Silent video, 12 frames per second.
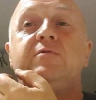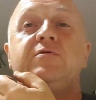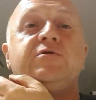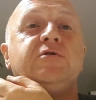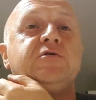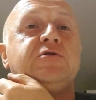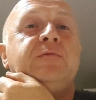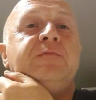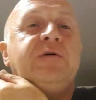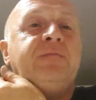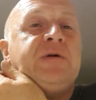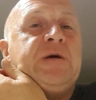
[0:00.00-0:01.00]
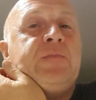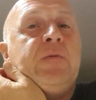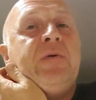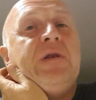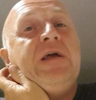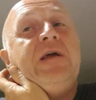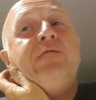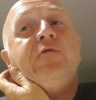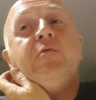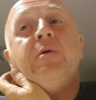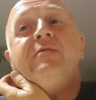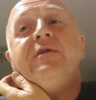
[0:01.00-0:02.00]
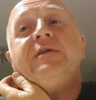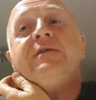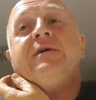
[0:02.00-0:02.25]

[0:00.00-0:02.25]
just something people believed, or whether